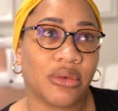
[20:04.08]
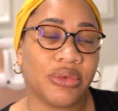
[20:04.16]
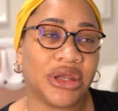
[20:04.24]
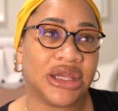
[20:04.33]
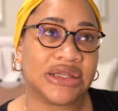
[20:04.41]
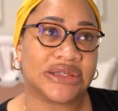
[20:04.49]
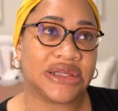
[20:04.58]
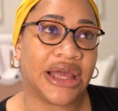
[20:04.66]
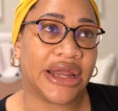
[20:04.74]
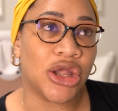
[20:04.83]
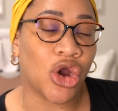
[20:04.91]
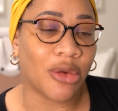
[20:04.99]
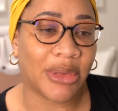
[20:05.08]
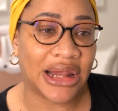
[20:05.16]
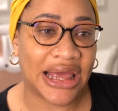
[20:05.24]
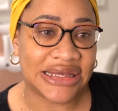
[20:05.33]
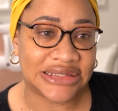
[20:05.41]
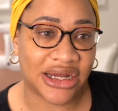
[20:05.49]
we need to like
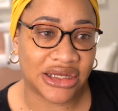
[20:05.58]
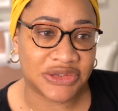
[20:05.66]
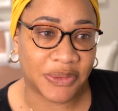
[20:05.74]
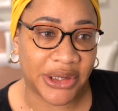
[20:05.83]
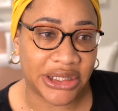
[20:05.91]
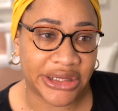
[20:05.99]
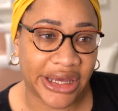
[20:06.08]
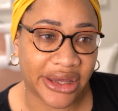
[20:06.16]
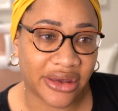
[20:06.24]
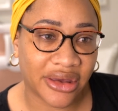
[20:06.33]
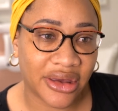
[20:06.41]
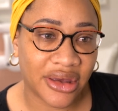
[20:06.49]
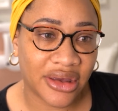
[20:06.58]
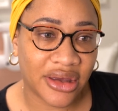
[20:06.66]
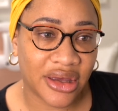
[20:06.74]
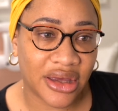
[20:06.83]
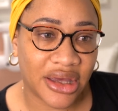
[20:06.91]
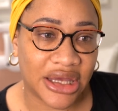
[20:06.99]
normalize that as well. Like,
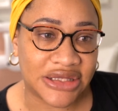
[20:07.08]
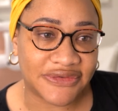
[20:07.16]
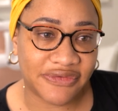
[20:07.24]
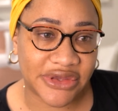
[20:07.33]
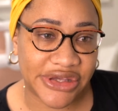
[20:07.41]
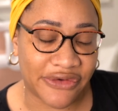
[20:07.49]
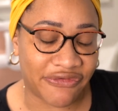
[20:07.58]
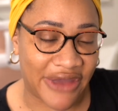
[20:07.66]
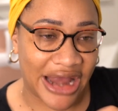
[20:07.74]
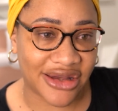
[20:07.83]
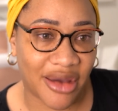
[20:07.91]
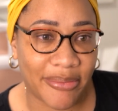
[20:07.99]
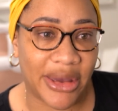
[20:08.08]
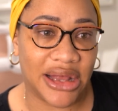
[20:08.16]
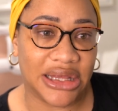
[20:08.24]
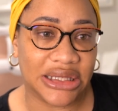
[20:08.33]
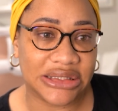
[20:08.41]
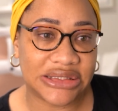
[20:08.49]
it's, you find that
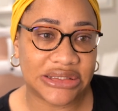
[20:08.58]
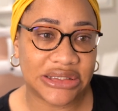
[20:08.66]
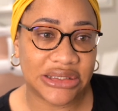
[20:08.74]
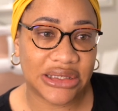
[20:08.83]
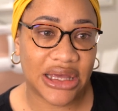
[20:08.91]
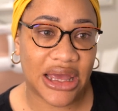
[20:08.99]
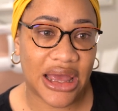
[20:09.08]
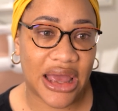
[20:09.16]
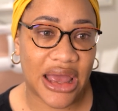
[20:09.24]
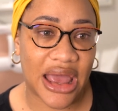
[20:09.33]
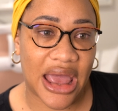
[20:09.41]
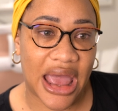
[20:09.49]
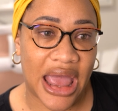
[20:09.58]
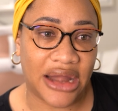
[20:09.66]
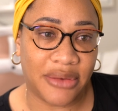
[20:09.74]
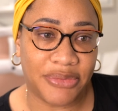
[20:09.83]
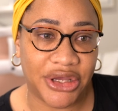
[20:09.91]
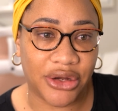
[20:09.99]
balance
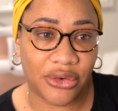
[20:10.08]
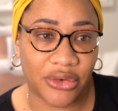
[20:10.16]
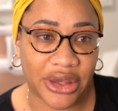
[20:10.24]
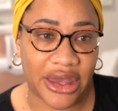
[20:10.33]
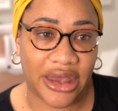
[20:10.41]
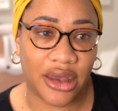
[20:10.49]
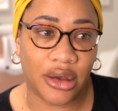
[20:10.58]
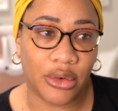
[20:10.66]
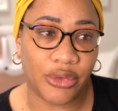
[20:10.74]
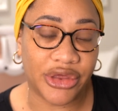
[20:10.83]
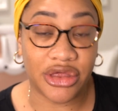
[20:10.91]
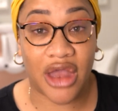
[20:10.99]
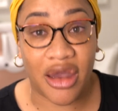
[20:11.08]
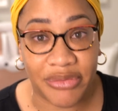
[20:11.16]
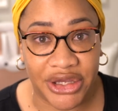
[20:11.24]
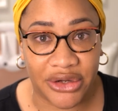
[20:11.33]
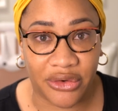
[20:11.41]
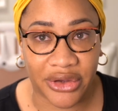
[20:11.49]
and being okay with not
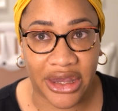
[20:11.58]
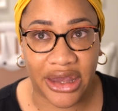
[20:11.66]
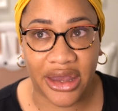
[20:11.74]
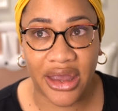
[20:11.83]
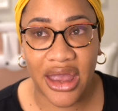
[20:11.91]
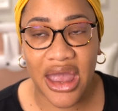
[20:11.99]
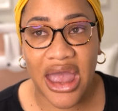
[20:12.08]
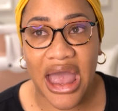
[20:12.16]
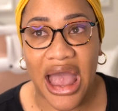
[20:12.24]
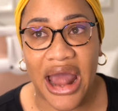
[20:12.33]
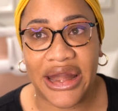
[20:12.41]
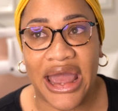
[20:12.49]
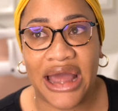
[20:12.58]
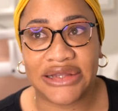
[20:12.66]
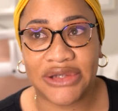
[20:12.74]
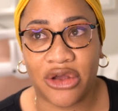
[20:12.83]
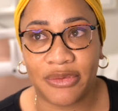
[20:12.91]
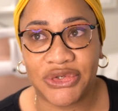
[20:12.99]
being okay. And I had
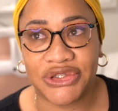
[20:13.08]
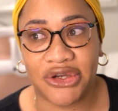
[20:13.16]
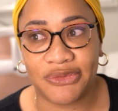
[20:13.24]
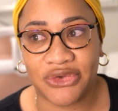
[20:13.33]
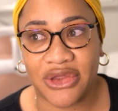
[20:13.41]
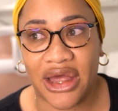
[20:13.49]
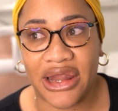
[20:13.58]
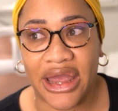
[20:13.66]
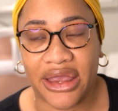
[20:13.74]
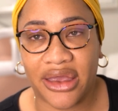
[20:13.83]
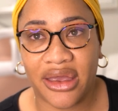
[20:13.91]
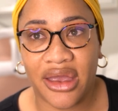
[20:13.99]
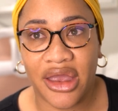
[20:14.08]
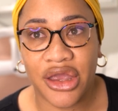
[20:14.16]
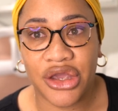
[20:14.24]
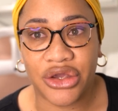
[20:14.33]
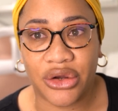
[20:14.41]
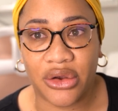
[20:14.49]
to come to terms with that. Like,
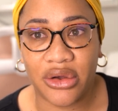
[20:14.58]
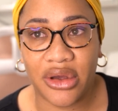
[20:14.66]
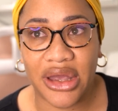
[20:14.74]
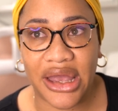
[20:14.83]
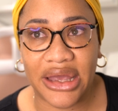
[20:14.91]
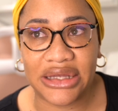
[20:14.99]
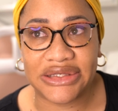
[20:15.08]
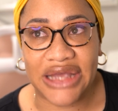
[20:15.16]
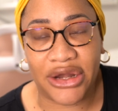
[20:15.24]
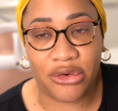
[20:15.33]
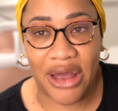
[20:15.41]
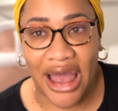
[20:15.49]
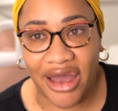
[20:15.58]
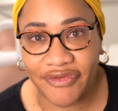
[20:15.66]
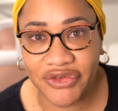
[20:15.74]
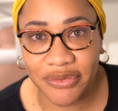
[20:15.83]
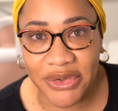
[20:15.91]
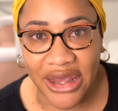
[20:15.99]
you know, it's, I don't have
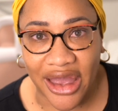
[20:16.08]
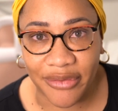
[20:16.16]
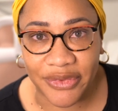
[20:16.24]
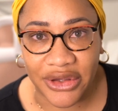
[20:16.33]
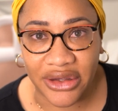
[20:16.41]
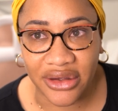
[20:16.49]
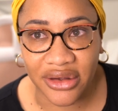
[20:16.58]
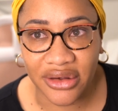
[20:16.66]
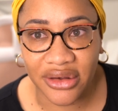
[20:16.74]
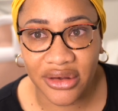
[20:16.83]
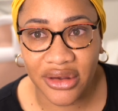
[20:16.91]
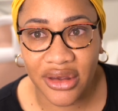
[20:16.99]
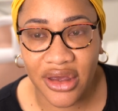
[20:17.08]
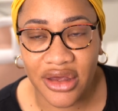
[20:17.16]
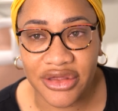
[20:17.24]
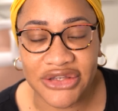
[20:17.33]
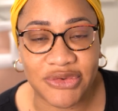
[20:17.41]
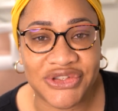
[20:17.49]
to be happy.
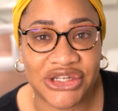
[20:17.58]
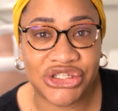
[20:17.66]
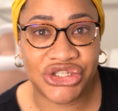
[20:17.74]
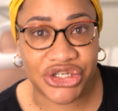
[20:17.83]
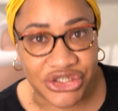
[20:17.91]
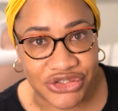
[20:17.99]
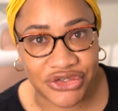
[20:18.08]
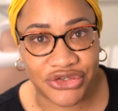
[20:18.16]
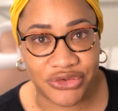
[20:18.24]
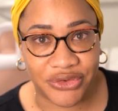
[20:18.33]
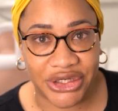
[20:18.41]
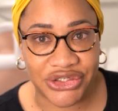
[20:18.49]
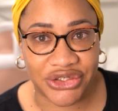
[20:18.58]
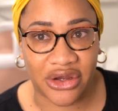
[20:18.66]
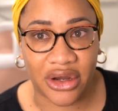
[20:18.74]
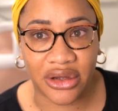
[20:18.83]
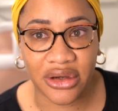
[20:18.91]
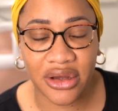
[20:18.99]
This was a shitty
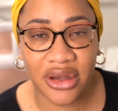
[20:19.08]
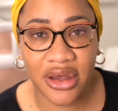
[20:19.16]
situation.